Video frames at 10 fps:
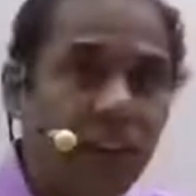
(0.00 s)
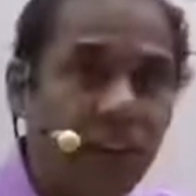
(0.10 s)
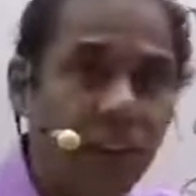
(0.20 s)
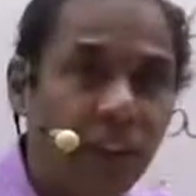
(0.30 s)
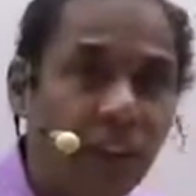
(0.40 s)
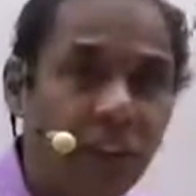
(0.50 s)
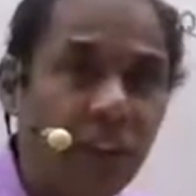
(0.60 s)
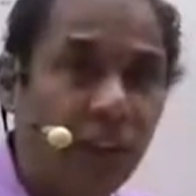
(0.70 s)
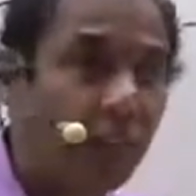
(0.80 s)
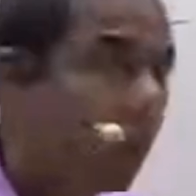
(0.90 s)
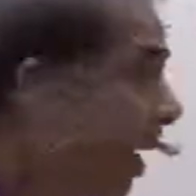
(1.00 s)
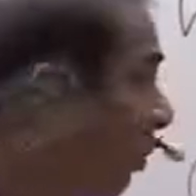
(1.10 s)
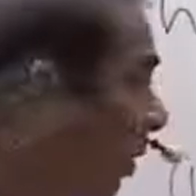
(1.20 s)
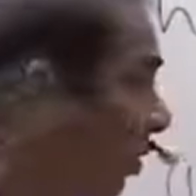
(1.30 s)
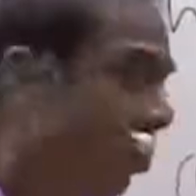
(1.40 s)
this sentence,
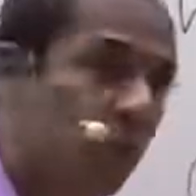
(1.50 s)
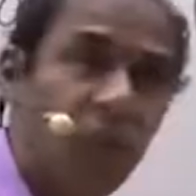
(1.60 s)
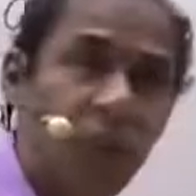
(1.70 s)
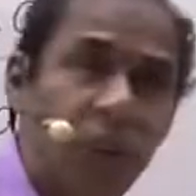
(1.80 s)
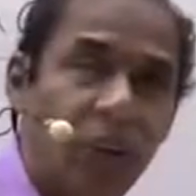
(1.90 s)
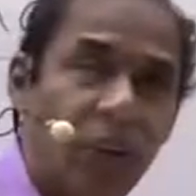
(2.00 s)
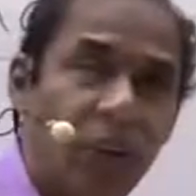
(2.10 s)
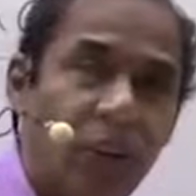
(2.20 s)
time is specified.